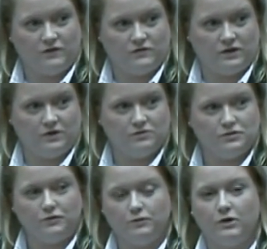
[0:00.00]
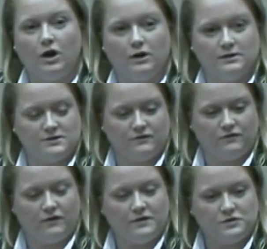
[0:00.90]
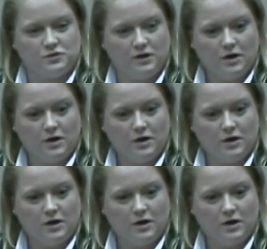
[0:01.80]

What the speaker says: 50 years old, regardless if it falls